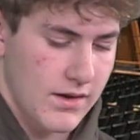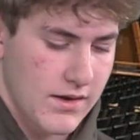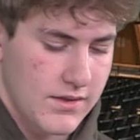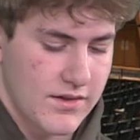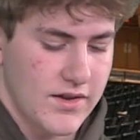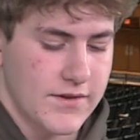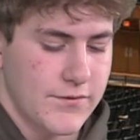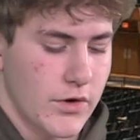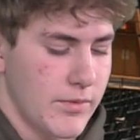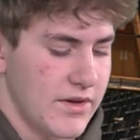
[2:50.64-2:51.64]
The sign-up
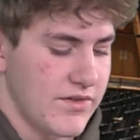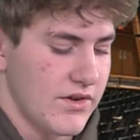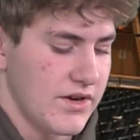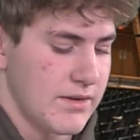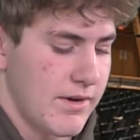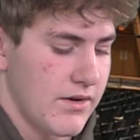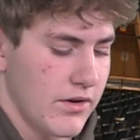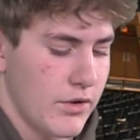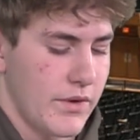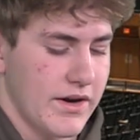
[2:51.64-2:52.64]
form is in your
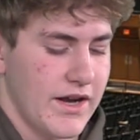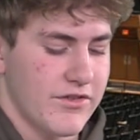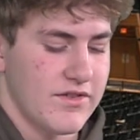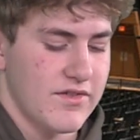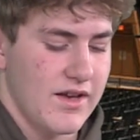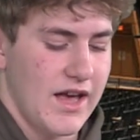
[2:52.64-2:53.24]
email, Career Connections